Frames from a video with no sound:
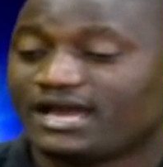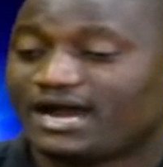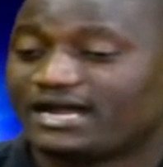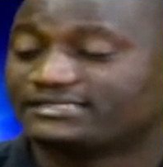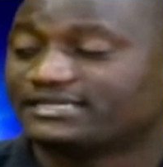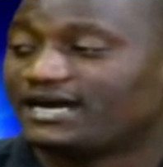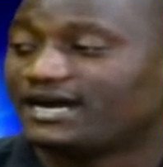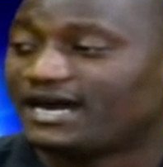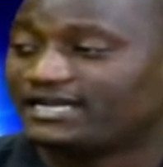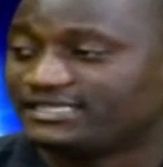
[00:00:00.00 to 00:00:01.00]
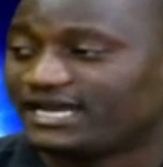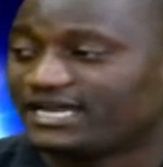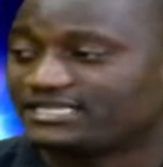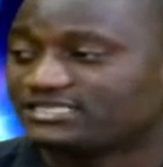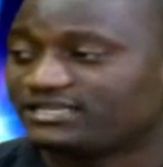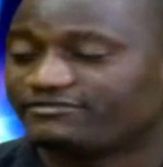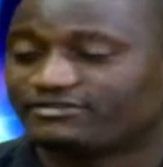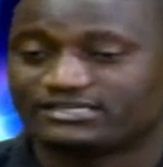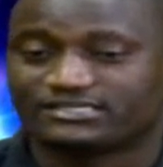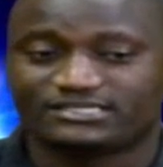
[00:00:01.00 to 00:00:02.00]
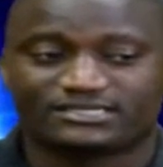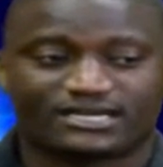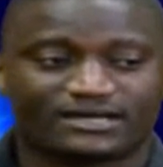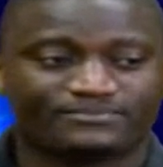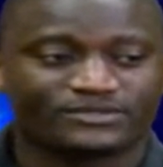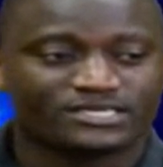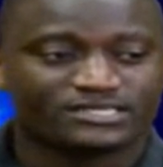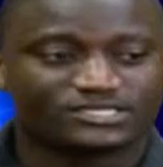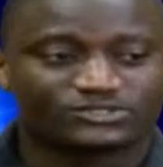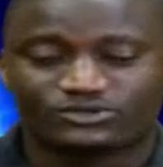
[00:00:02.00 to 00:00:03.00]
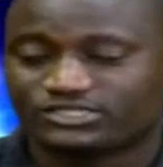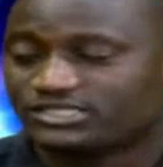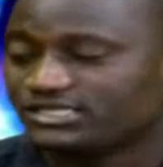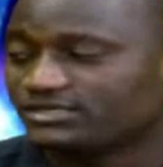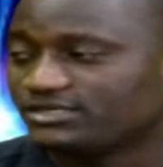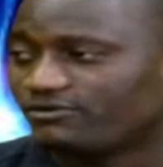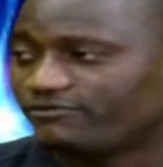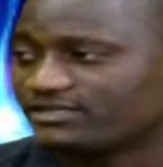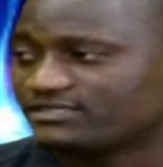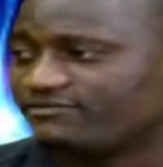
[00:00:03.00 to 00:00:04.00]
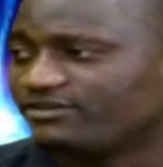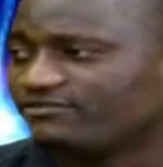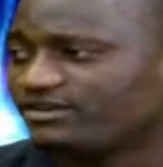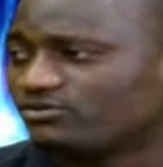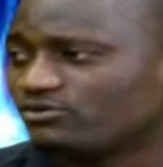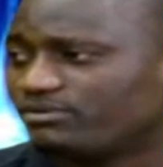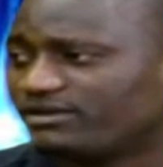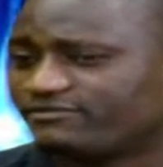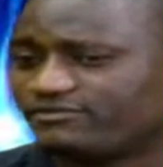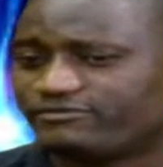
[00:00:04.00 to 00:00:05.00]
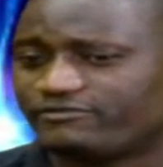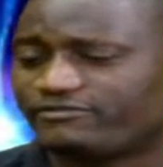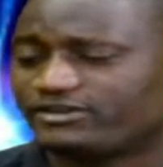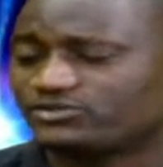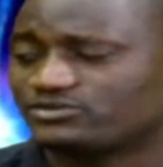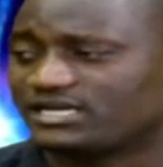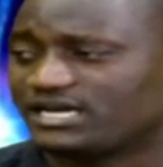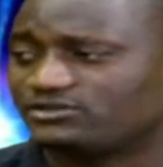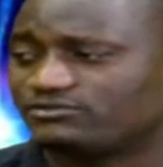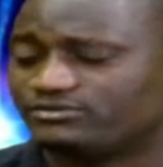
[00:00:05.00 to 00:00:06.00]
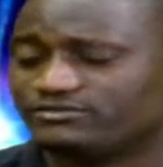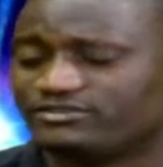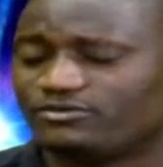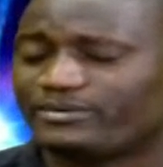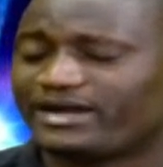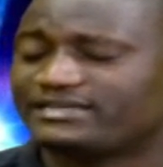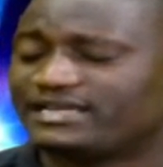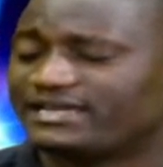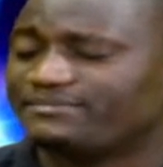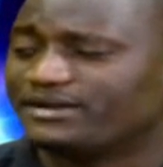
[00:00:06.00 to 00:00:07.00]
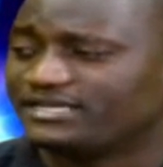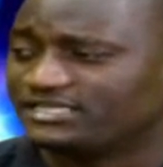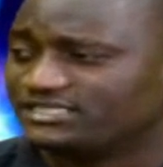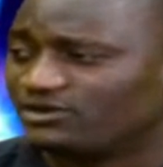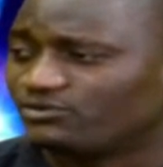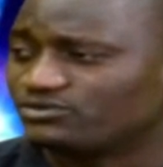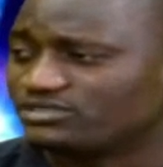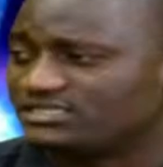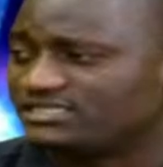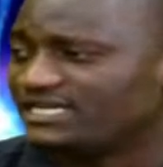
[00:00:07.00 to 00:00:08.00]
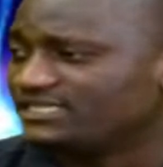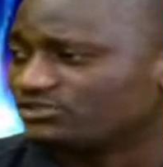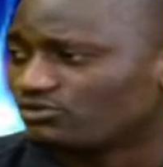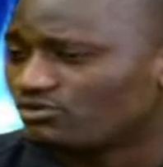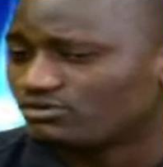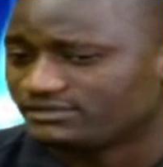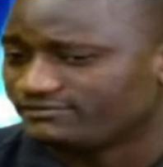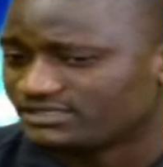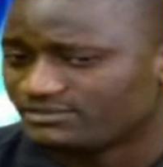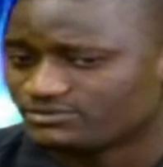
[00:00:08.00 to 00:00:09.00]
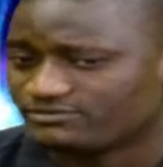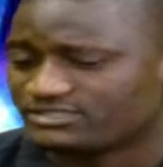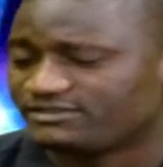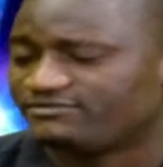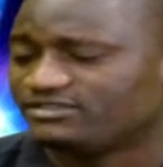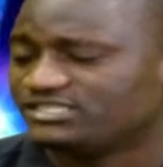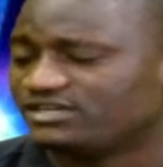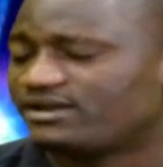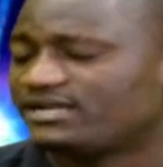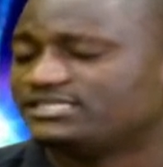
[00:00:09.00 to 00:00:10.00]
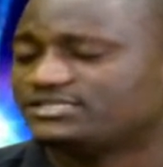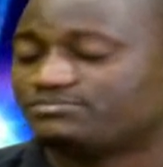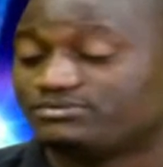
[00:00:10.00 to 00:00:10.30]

at the highest level. I think the Scottish League offers a very, very good platform for Fashion Sakala to develop under a manager who's done it all in terms of Steven Gerrard. He's